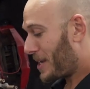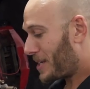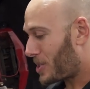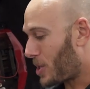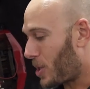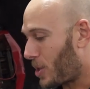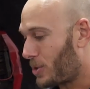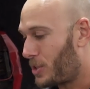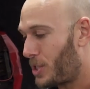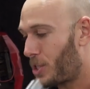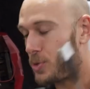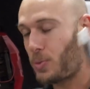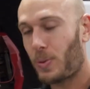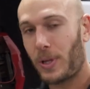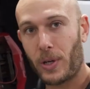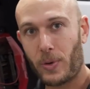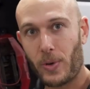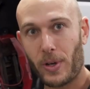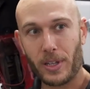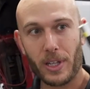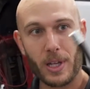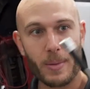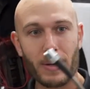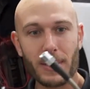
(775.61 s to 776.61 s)
so just really
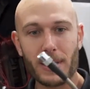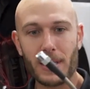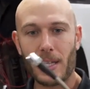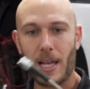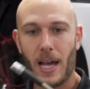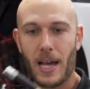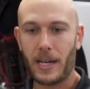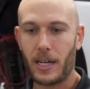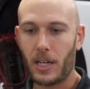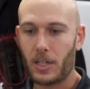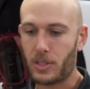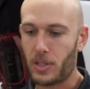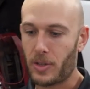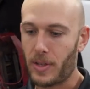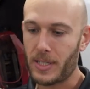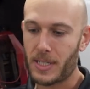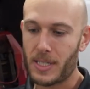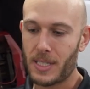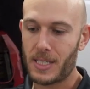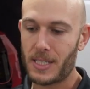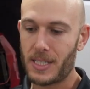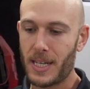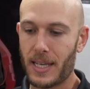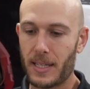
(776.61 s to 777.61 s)
quickly about the line here. So this
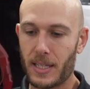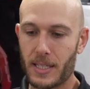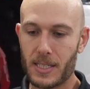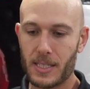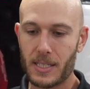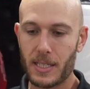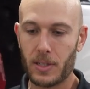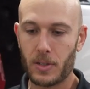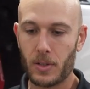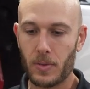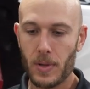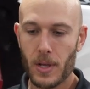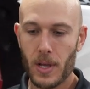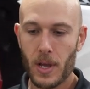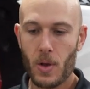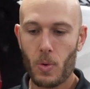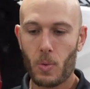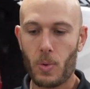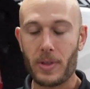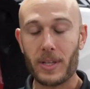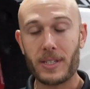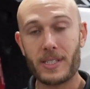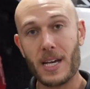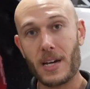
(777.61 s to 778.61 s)
is stainless steel
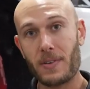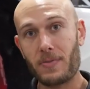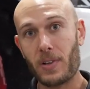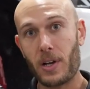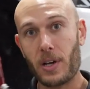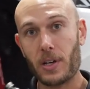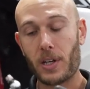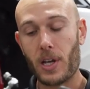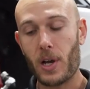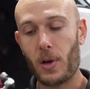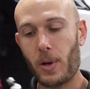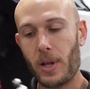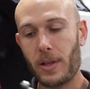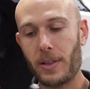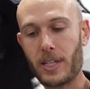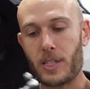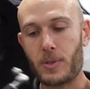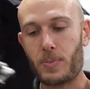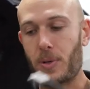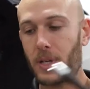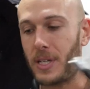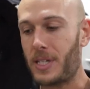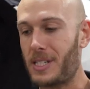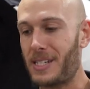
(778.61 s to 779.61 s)
with a Teflon coating. That's
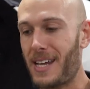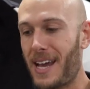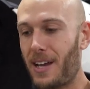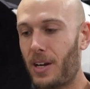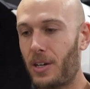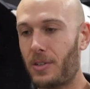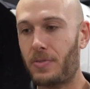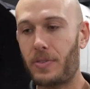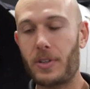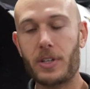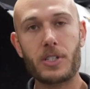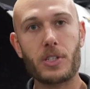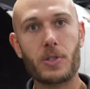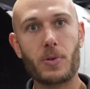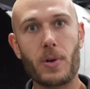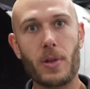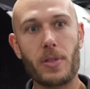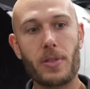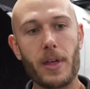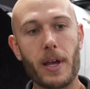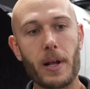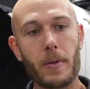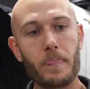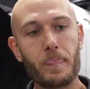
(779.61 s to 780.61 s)
pretty standard for this sort
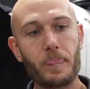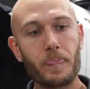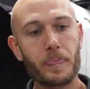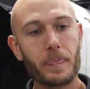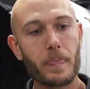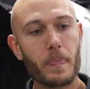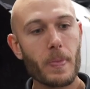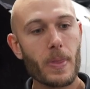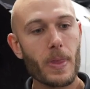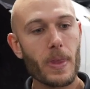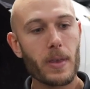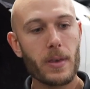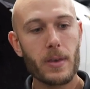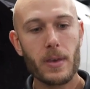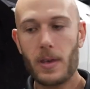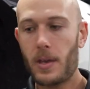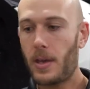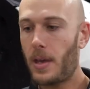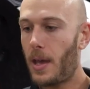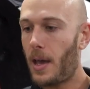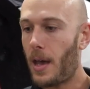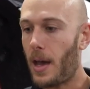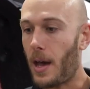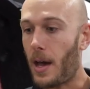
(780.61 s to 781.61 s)
of thing.
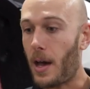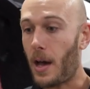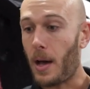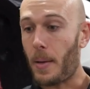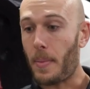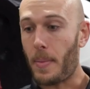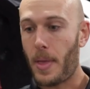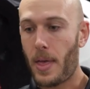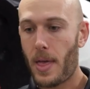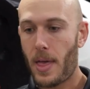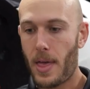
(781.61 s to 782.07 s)
Uh,